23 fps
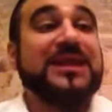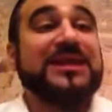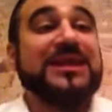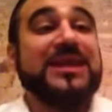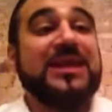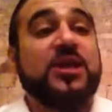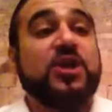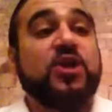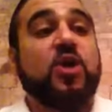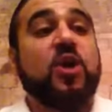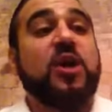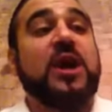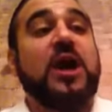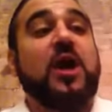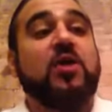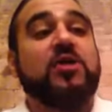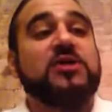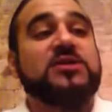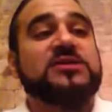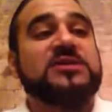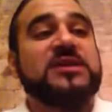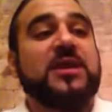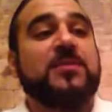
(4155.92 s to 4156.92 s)
Ki kol
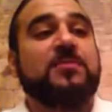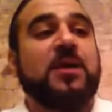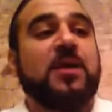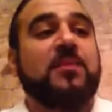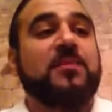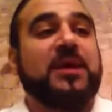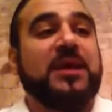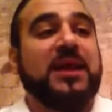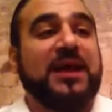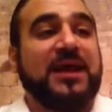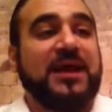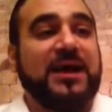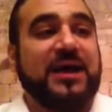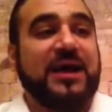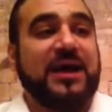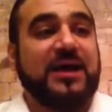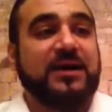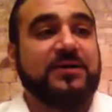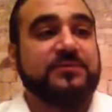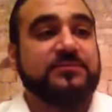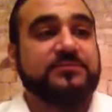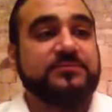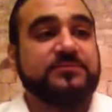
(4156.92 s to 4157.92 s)
ha'oseh
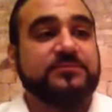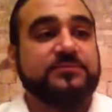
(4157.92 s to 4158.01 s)
ba'melacha.